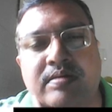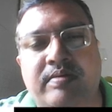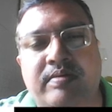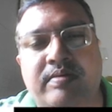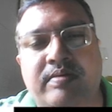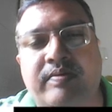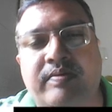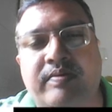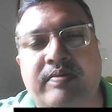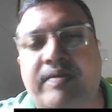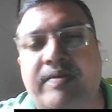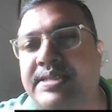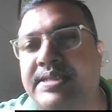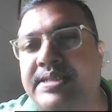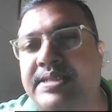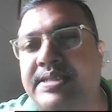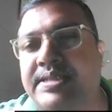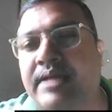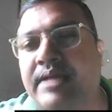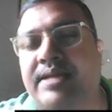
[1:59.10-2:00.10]
what is
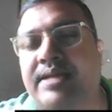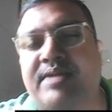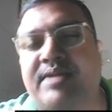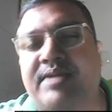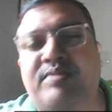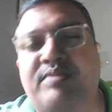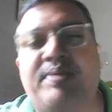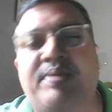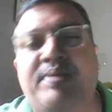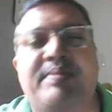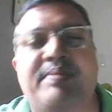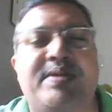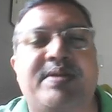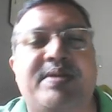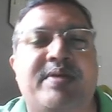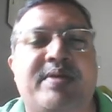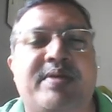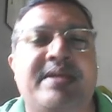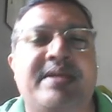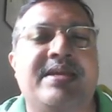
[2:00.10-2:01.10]
lung that you may be
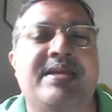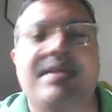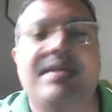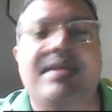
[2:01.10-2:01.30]
knowing?